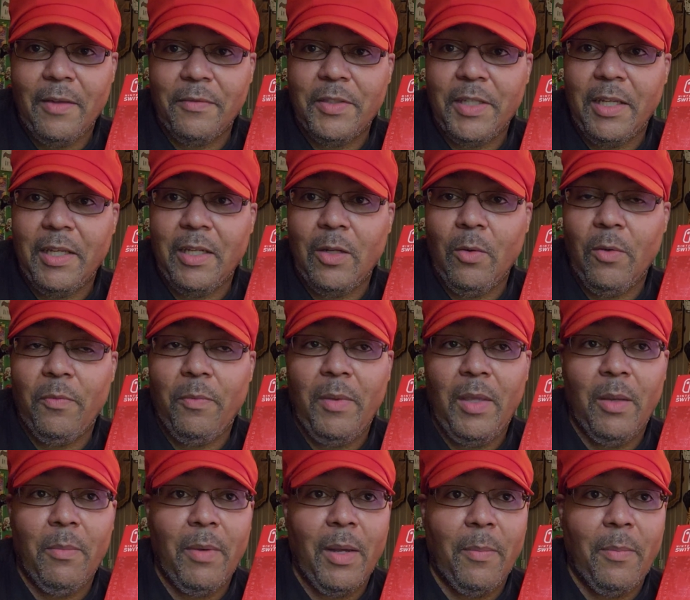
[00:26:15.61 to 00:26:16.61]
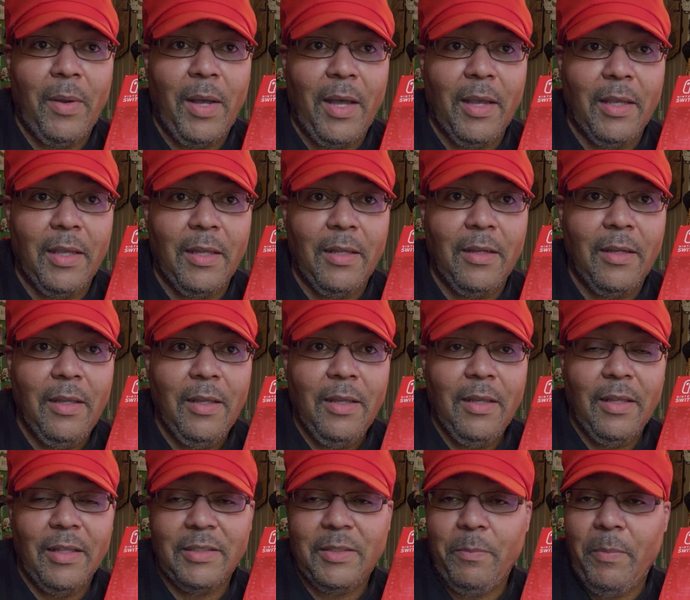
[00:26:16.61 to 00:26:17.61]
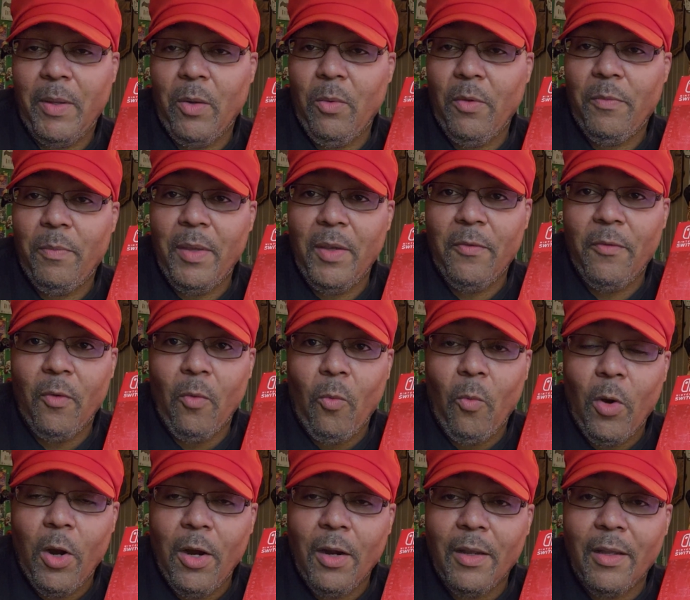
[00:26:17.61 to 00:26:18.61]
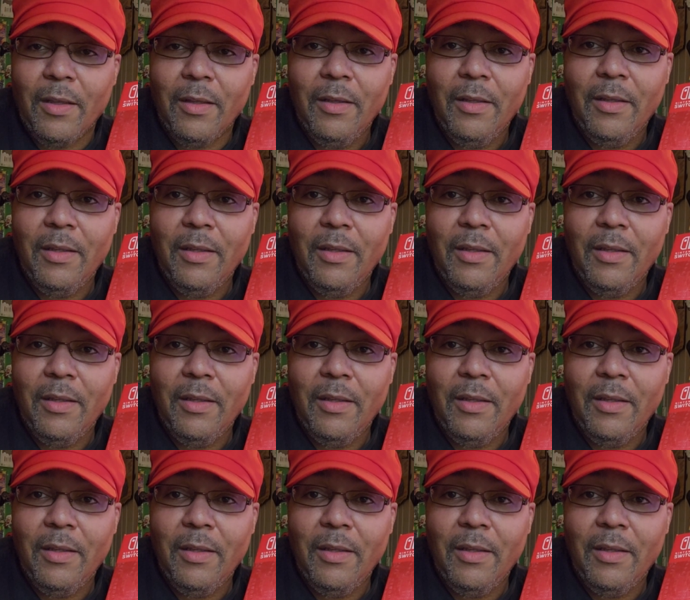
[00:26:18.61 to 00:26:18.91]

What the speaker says: I've taken it with me in my pocket. It's been with me for work.